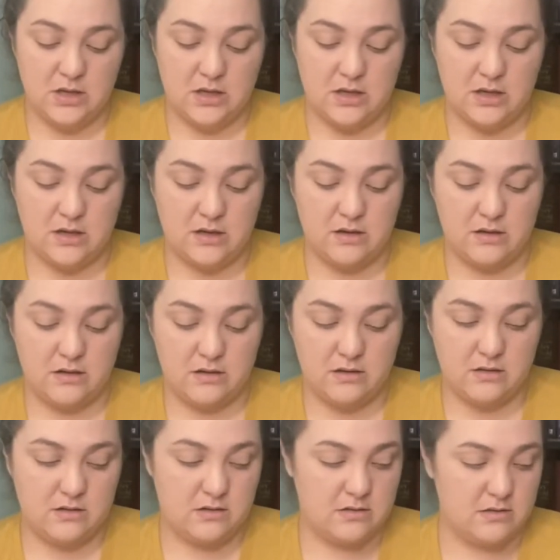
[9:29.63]

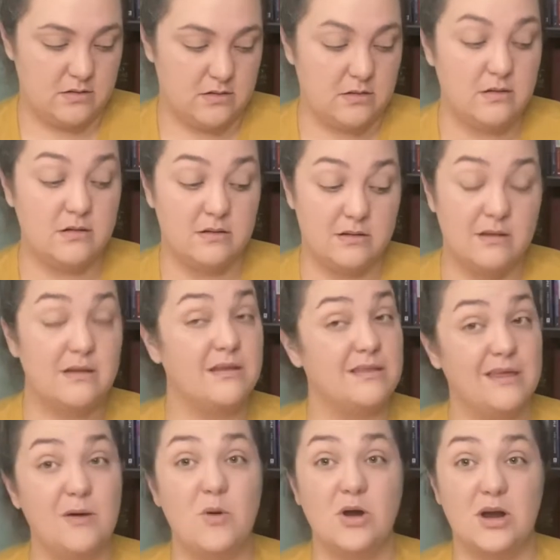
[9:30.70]
They
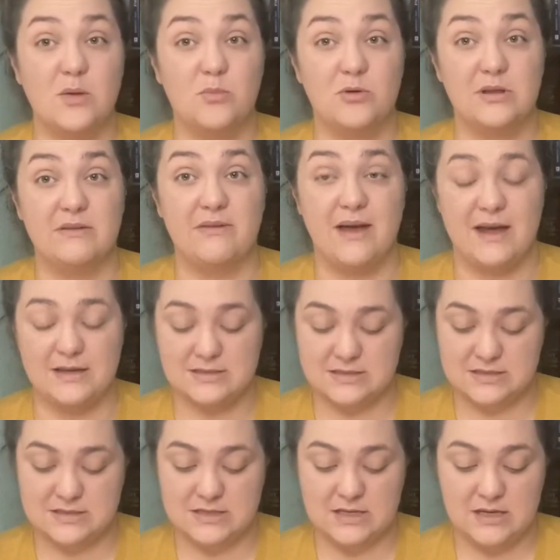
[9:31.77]
work up really
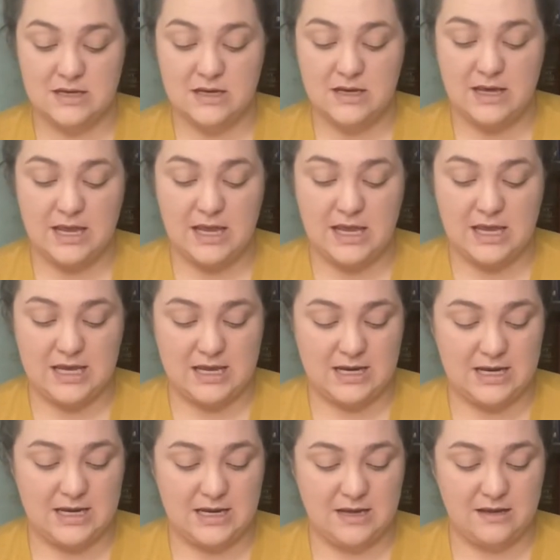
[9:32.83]
fast,
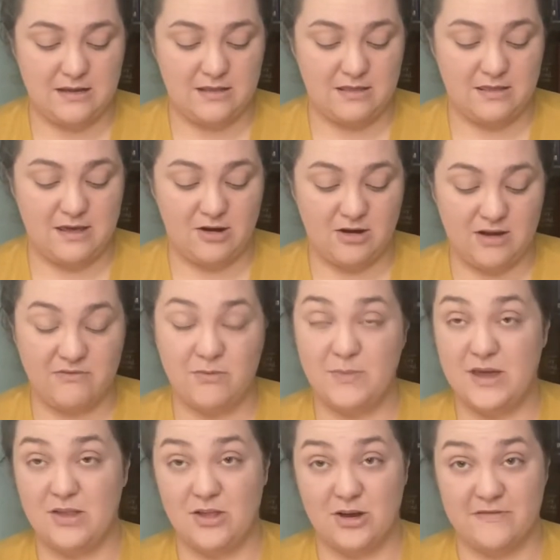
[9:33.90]
and they are giving me a
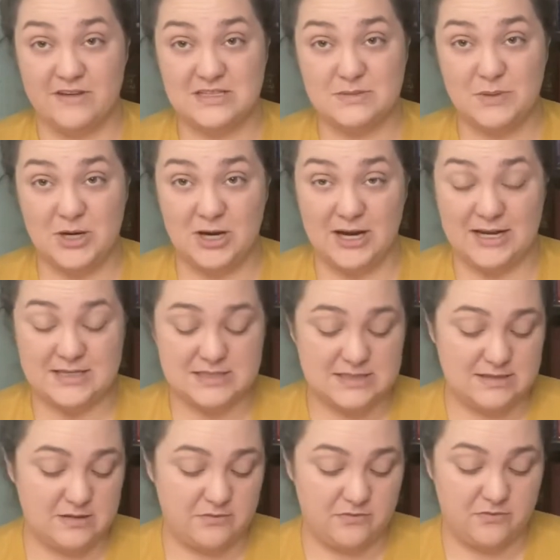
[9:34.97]
lot of
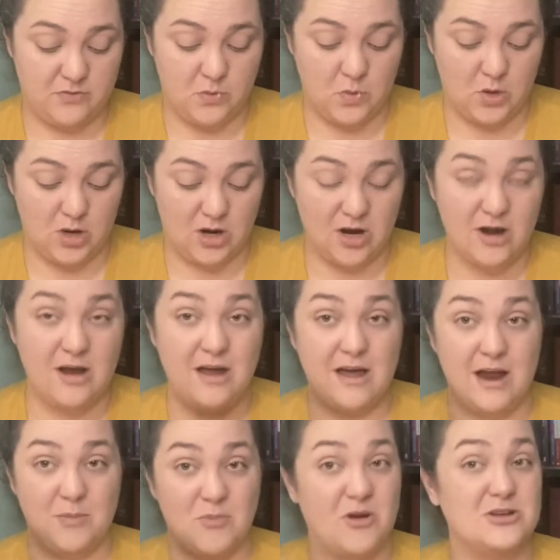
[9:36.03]
experience for a
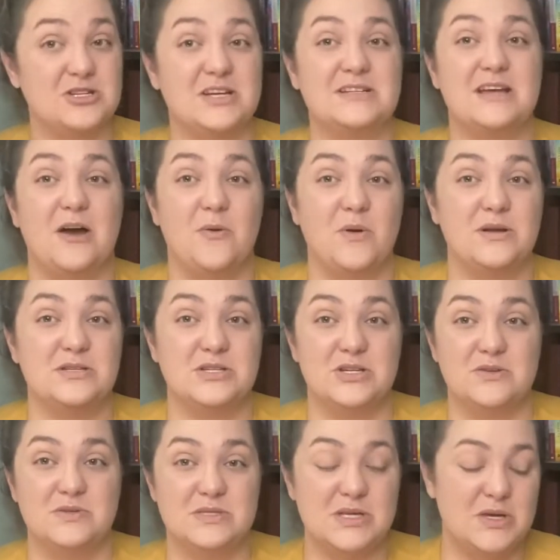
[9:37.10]
project I want to do
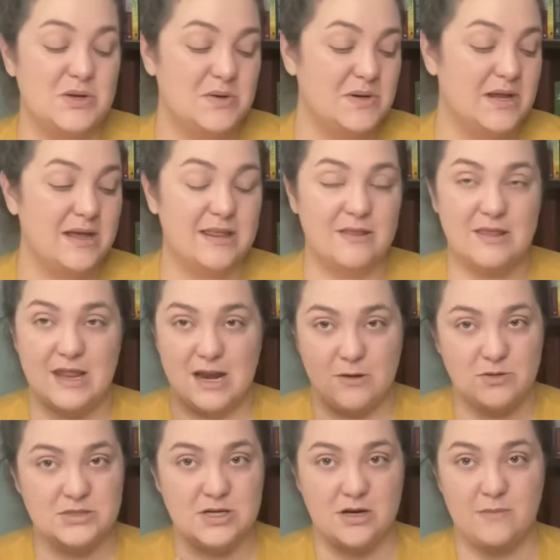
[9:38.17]
soon that I will
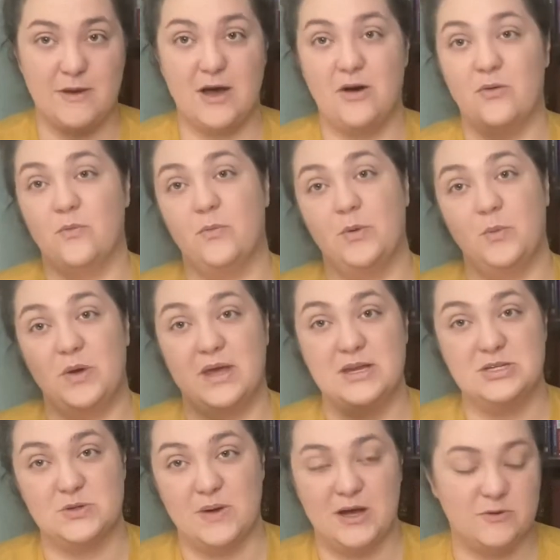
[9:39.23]
talk about when we get
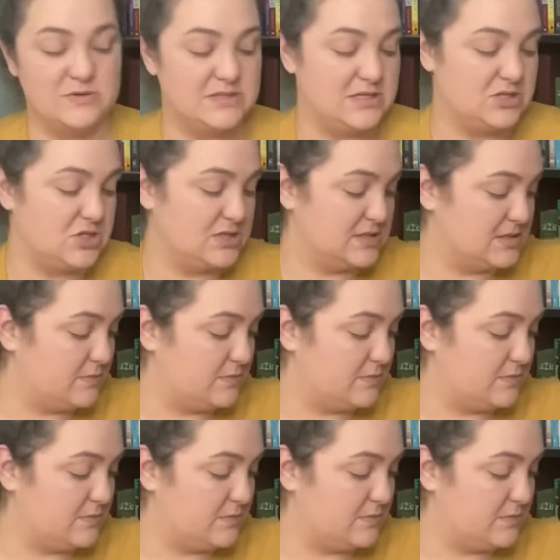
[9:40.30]
to acquisitions.